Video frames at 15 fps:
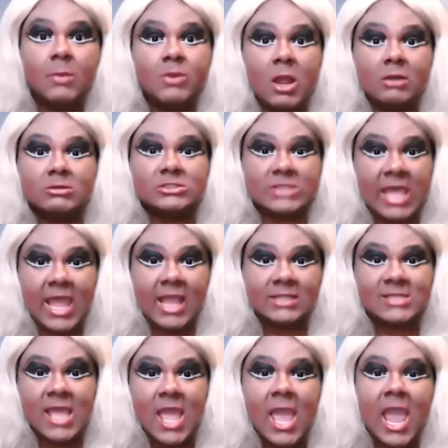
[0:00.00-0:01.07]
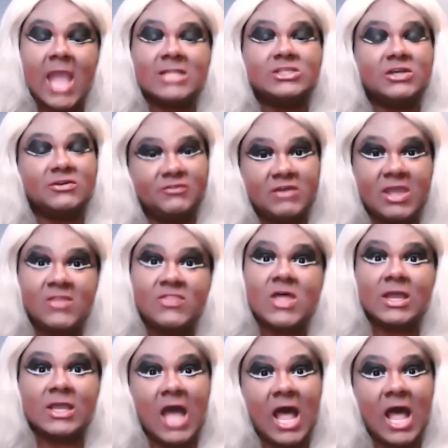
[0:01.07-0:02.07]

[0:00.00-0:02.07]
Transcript: protect, and defend the